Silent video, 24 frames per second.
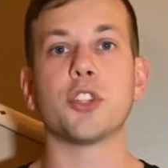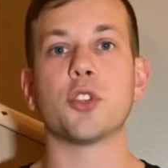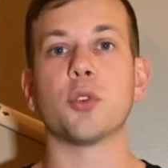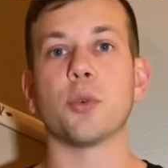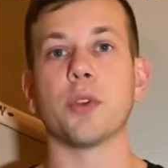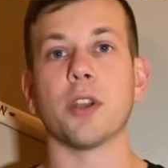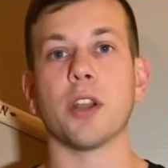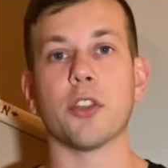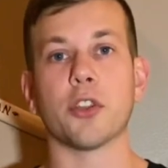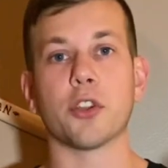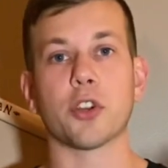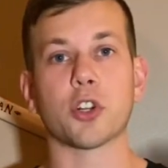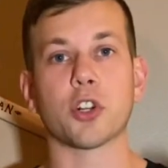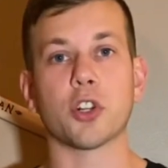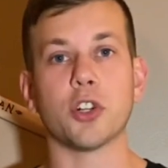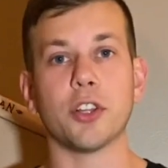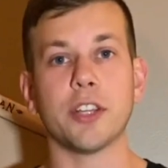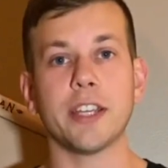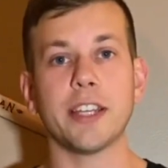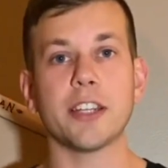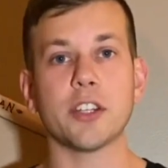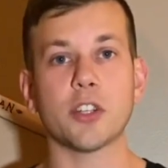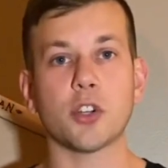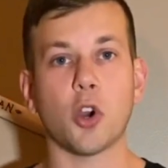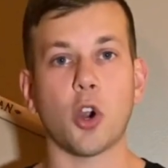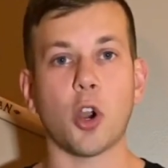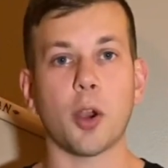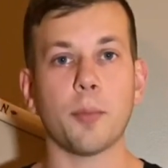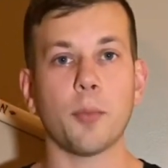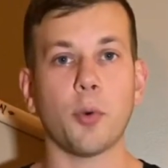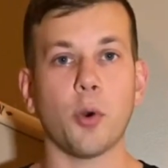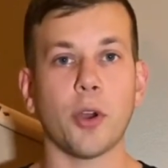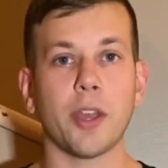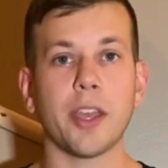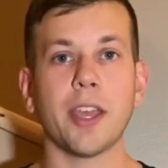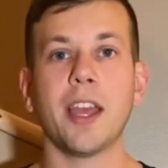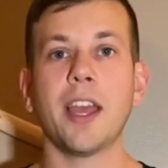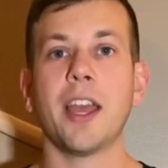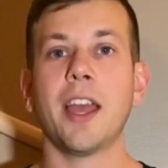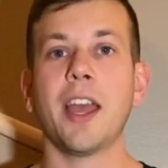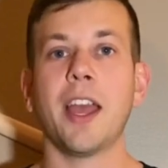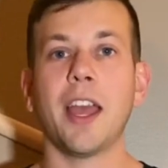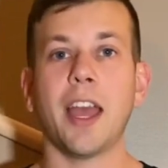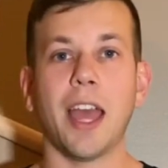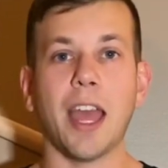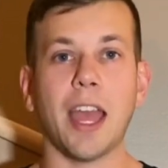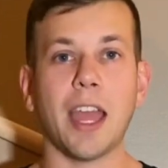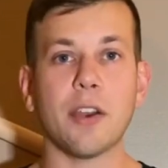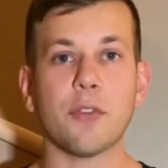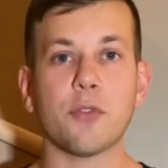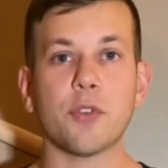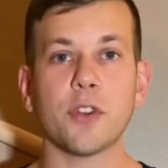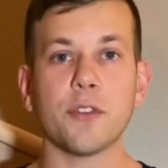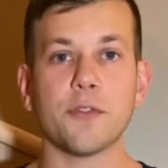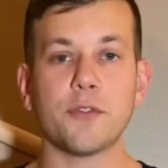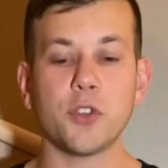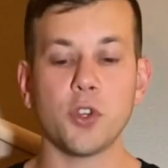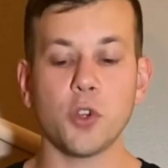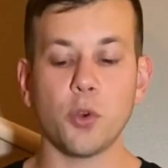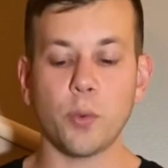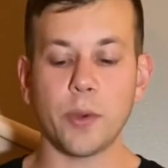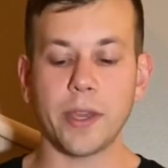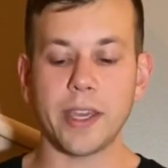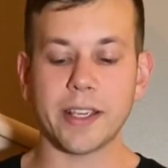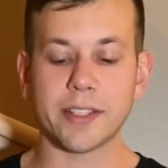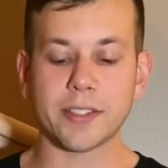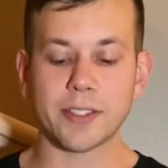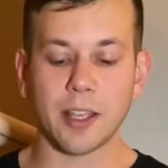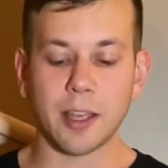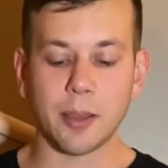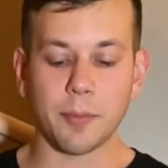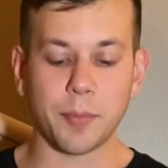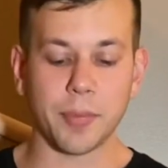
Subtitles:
to another clean carboy every few weeks